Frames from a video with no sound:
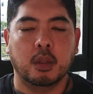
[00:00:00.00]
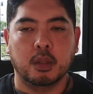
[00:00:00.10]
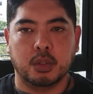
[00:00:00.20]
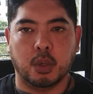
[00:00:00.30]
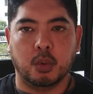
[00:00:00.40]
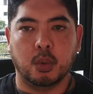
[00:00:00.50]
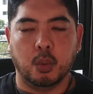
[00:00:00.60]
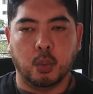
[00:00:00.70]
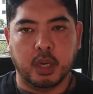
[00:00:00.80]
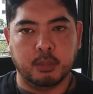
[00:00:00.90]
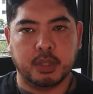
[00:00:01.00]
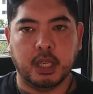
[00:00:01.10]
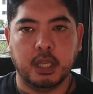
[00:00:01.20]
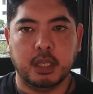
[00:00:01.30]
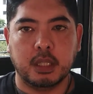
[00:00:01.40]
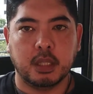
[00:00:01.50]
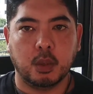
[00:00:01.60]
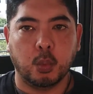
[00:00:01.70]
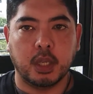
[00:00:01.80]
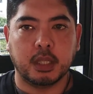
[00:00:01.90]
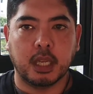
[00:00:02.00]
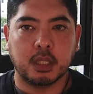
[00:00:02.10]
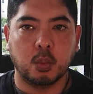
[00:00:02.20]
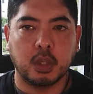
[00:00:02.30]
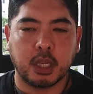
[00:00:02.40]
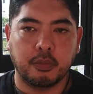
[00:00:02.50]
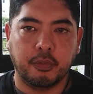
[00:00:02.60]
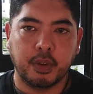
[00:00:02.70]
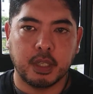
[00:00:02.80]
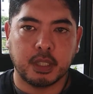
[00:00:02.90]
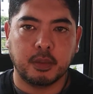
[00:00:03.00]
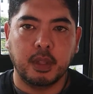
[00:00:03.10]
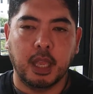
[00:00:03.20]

So what I'm saying is when it doesn't work at first,